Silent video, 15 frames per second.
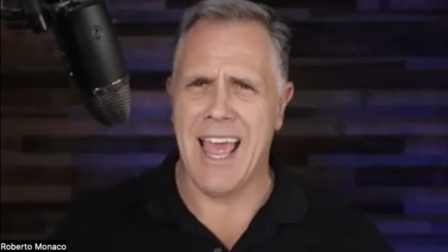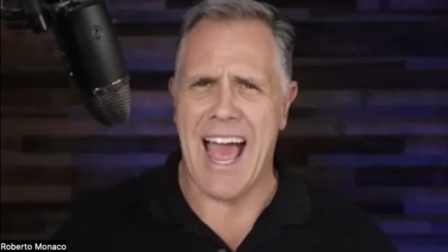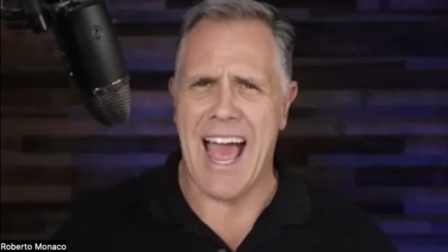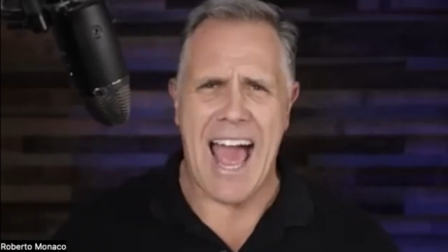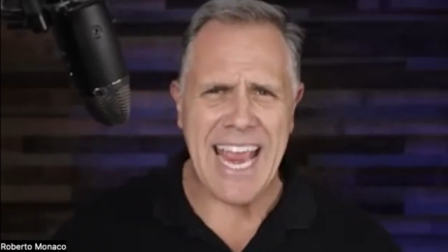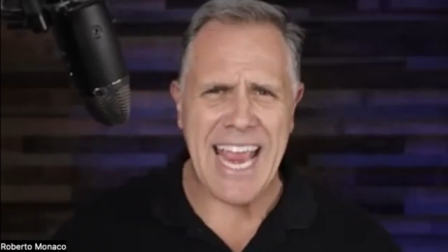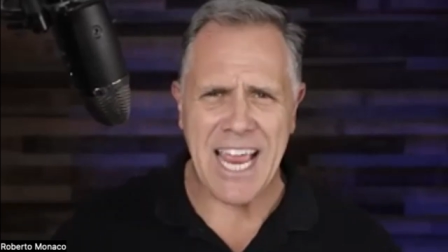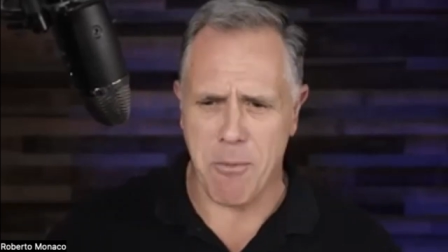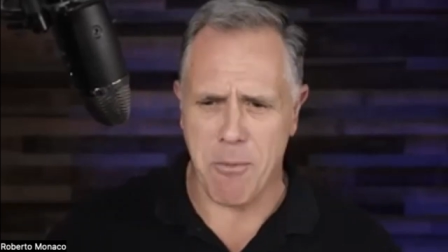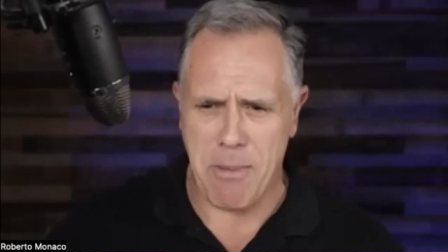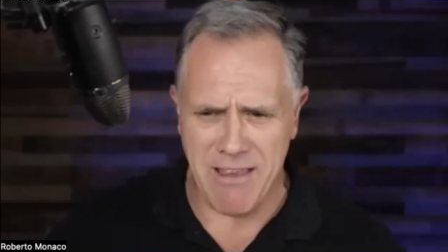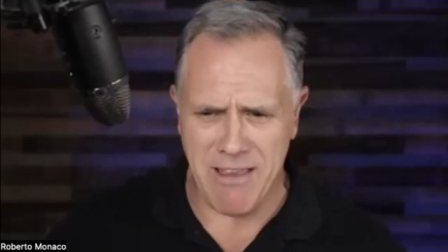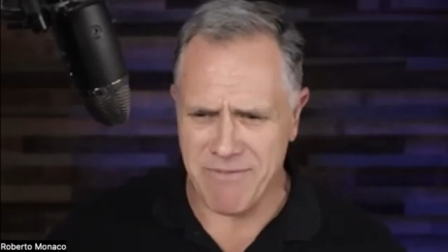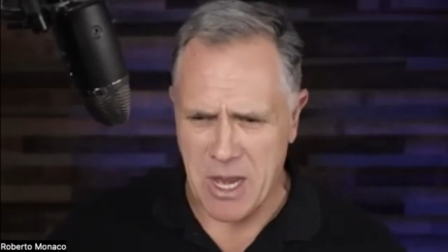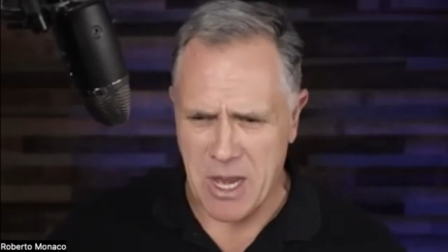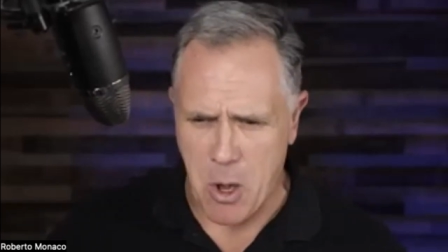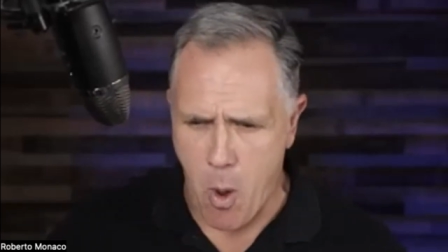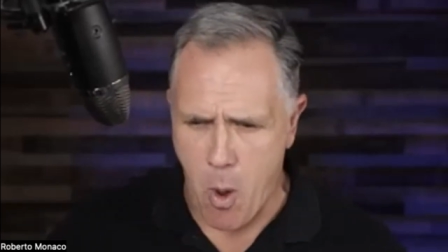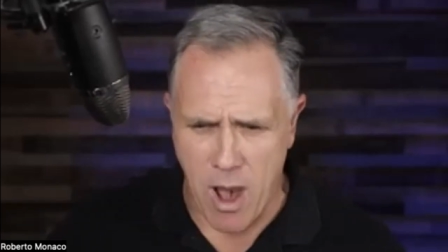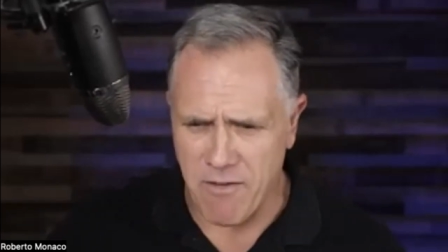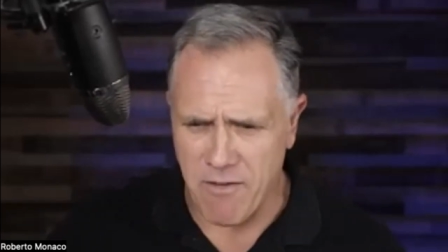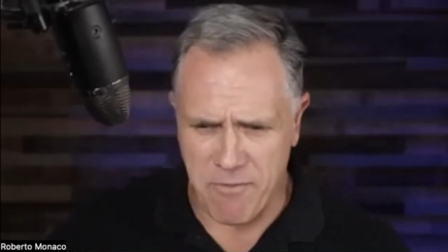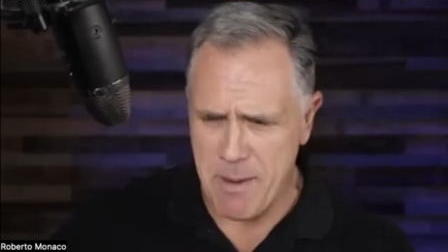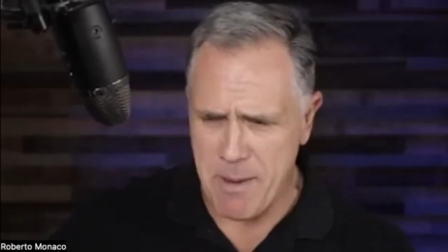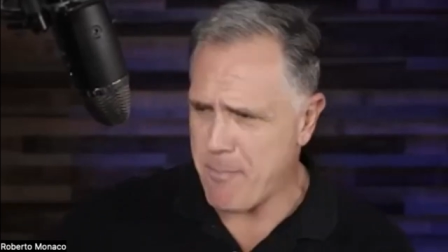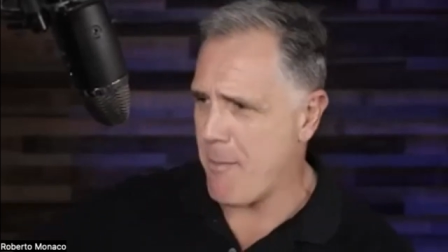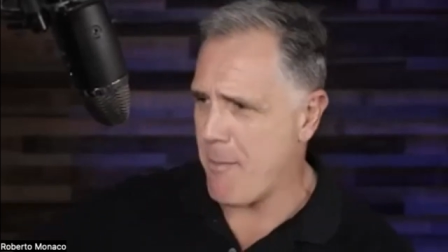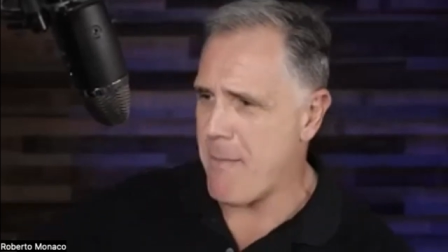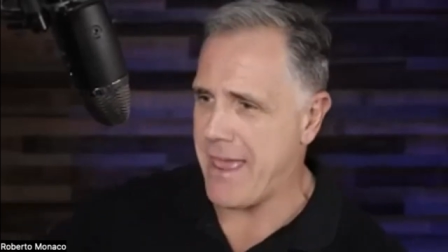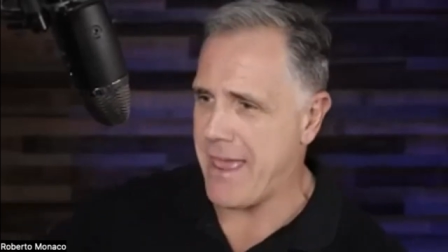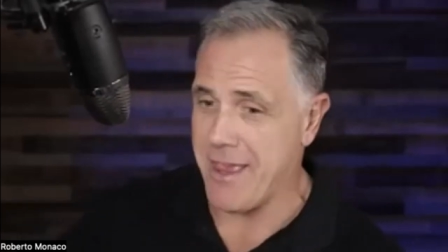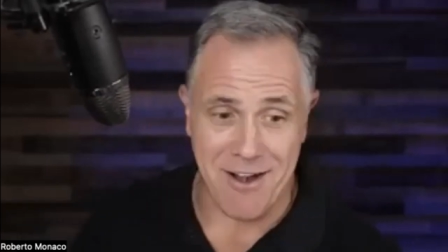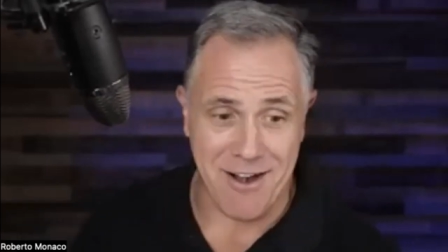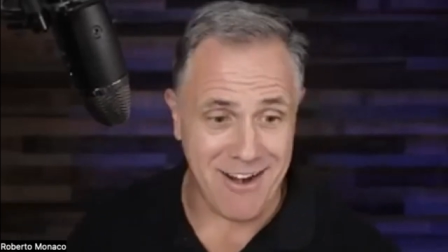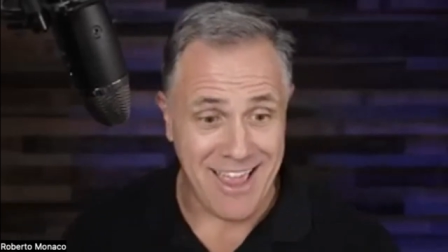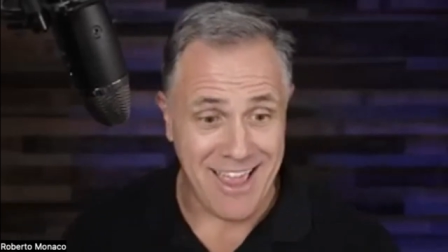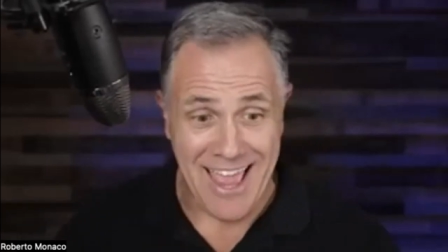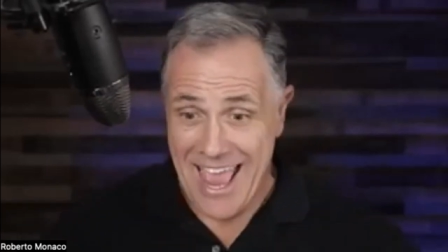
I cannot believe the quality of people I met here.